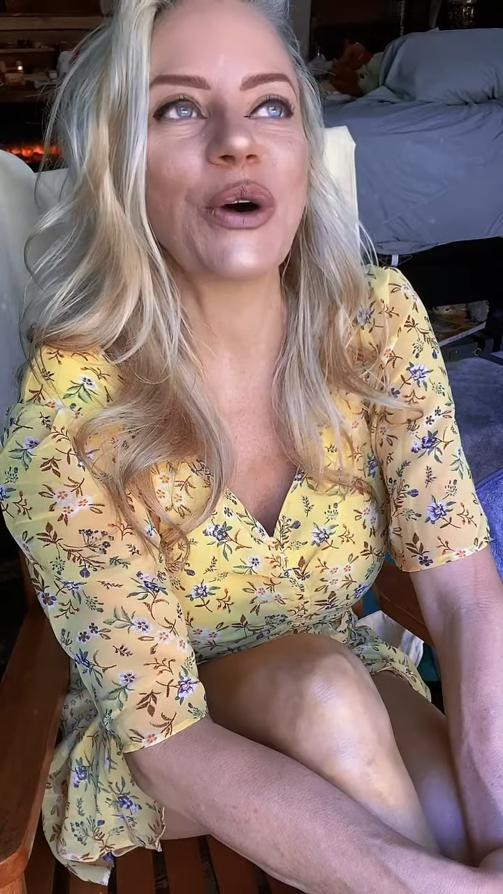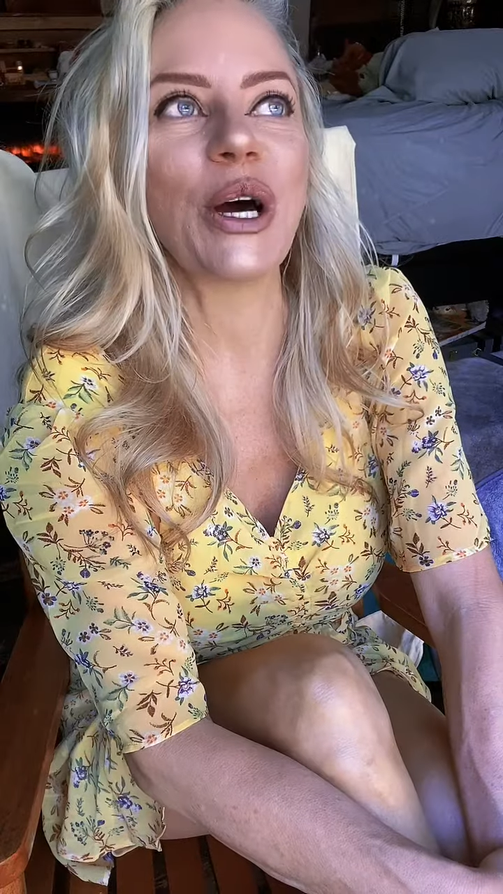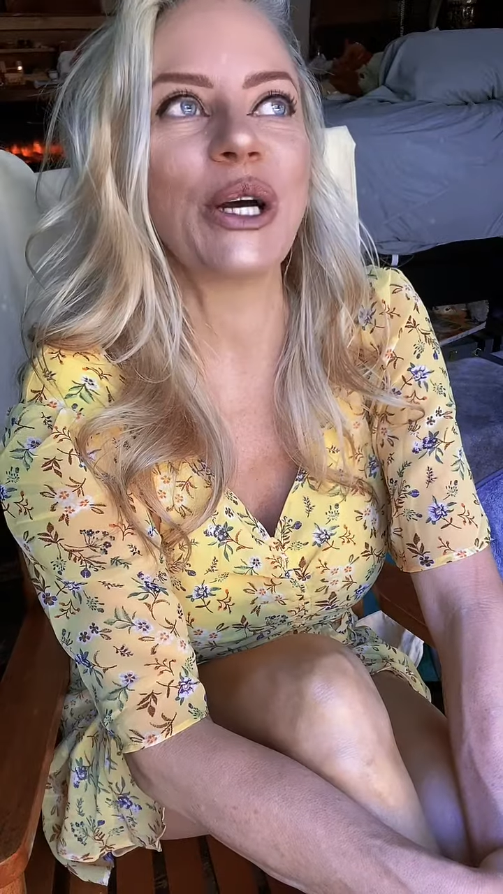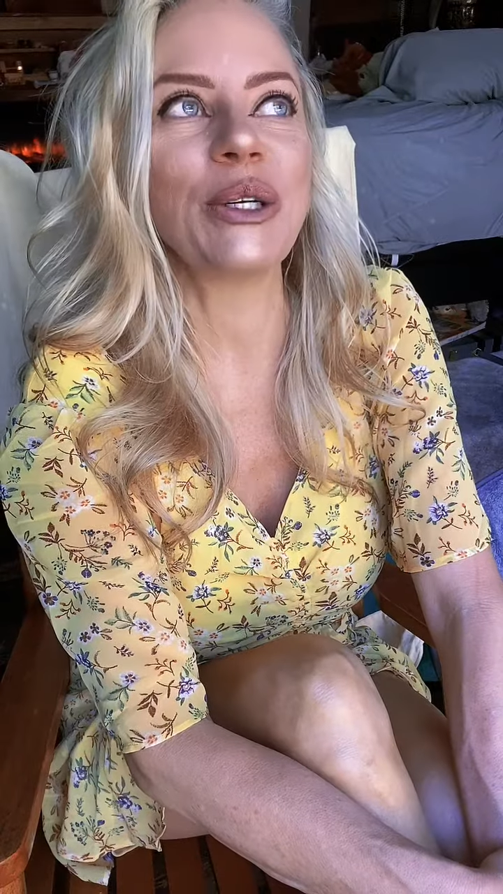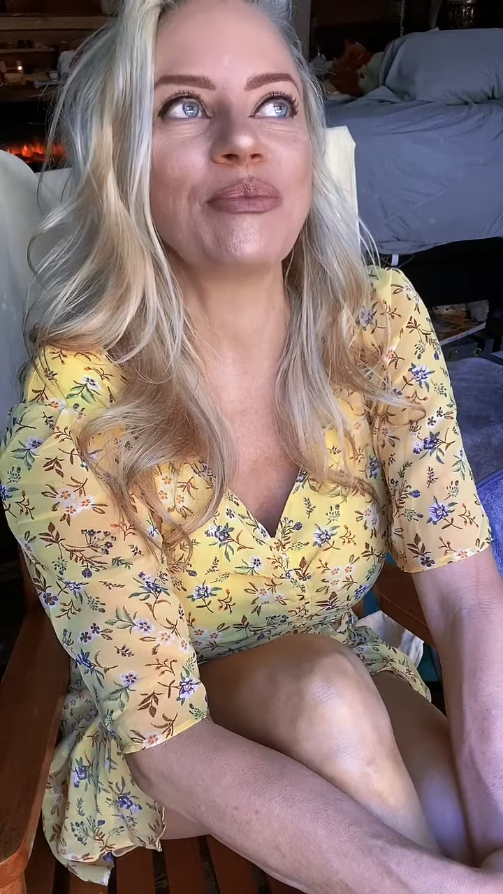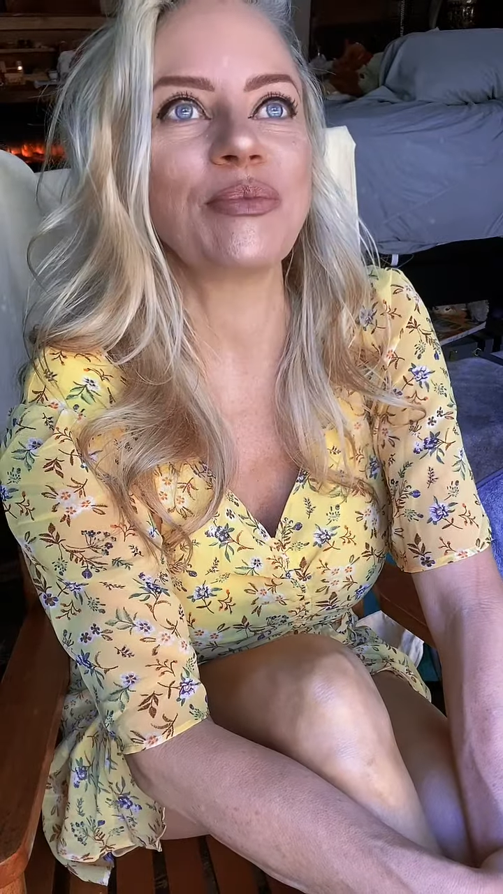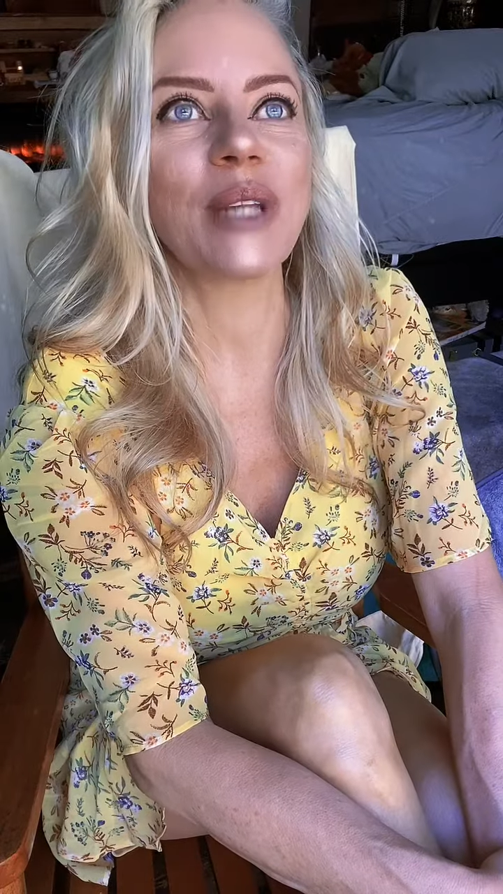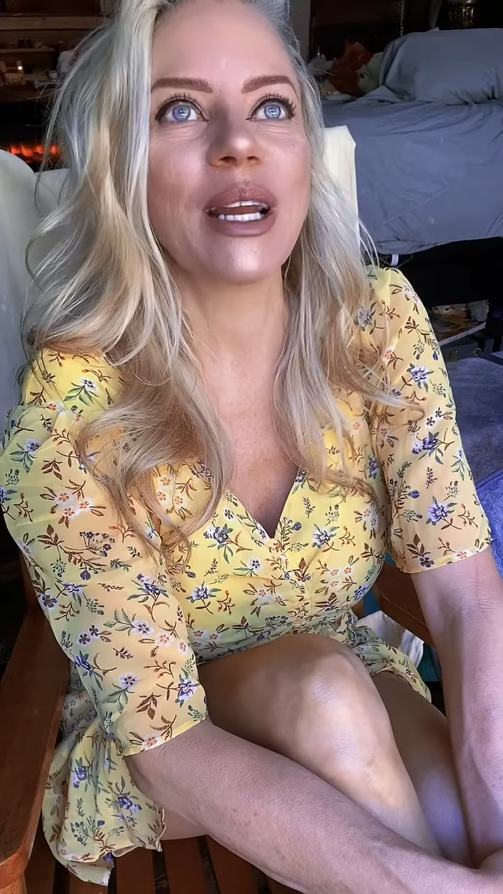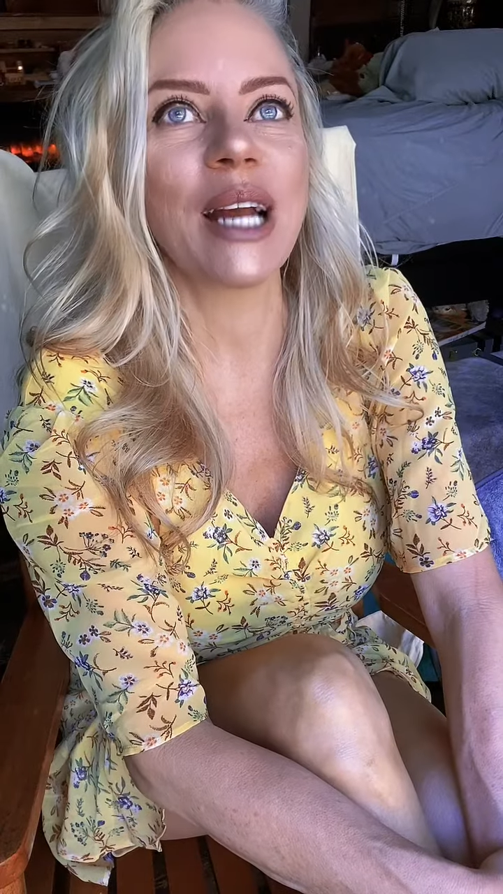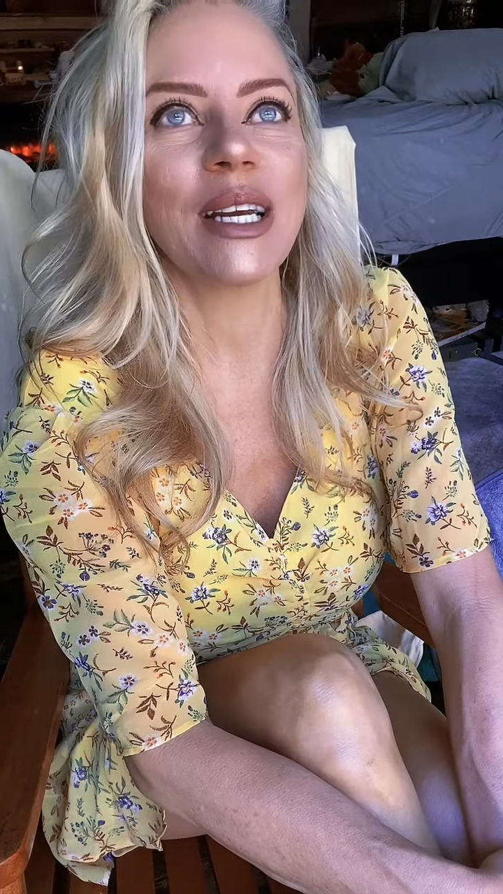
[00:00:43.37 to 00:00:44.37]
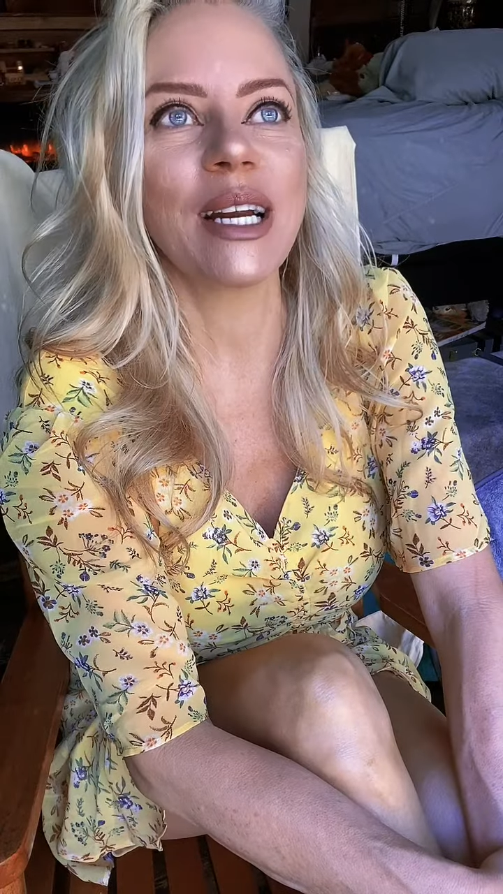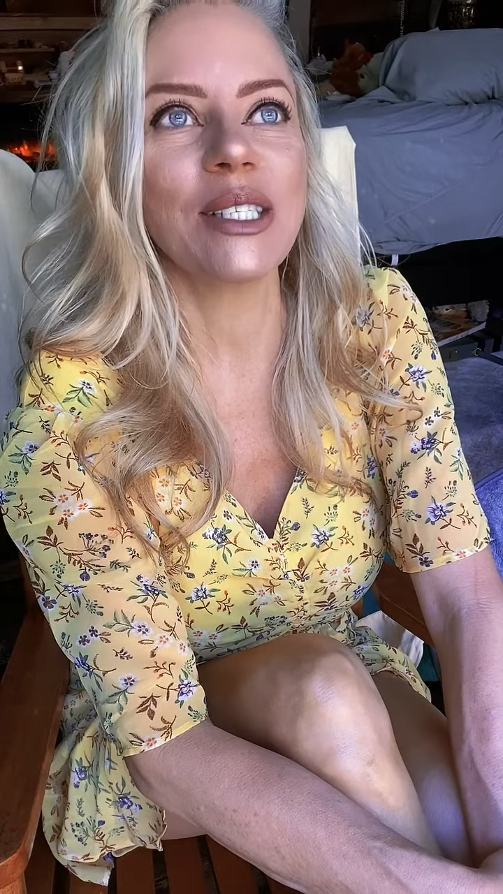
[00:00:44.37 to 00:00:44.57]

and I